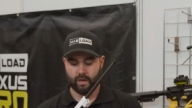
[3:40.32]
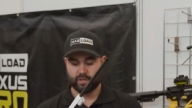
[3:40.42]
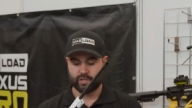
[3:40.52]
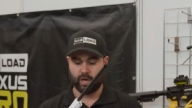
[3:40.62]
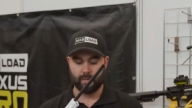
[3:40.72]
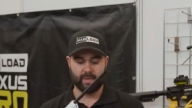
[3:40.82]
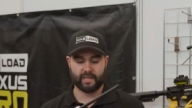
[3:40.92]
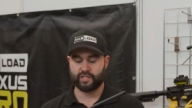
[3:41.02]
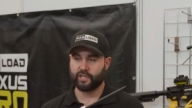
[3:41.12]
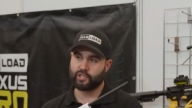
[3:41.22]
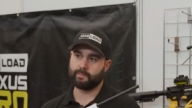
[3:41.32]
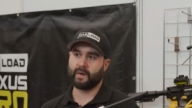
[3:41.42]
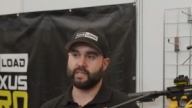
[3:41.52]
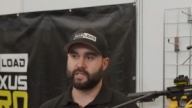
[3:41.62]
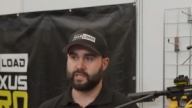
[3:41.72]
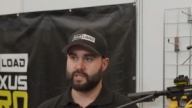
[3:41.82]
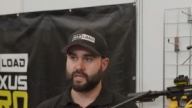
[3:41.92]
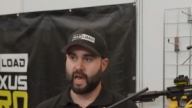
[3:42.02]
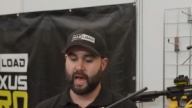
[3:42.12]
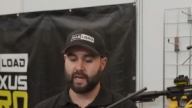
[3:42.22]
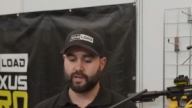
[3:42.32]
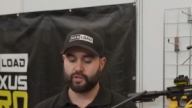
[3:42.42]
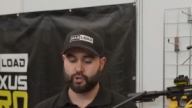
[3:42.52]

some extension bases and